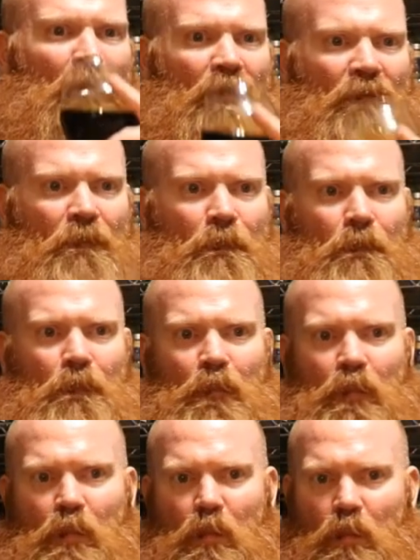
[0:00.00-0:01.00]

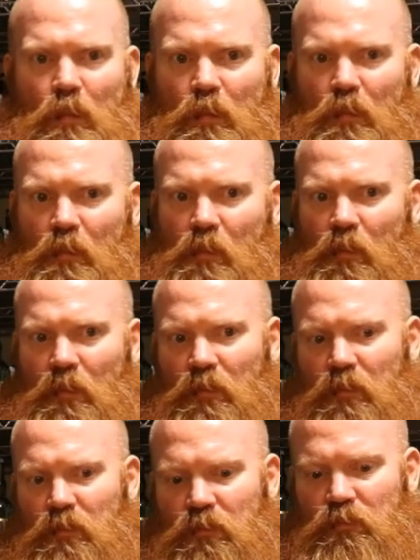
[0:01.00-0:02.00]

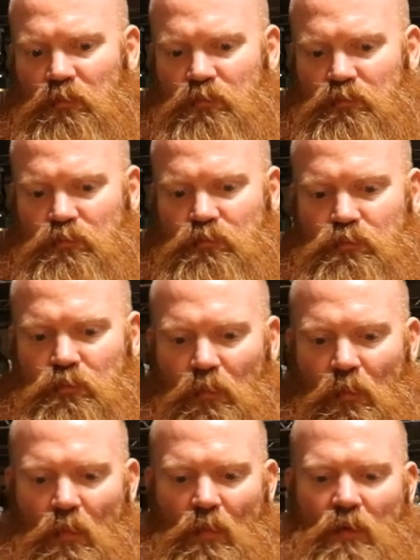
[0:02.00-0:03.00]

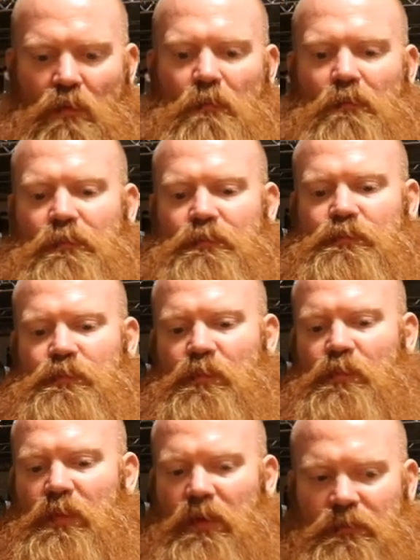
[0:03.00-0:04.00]

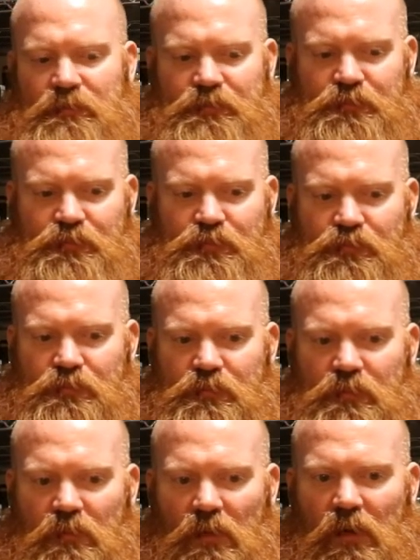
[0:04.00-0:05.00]
Nothing is said.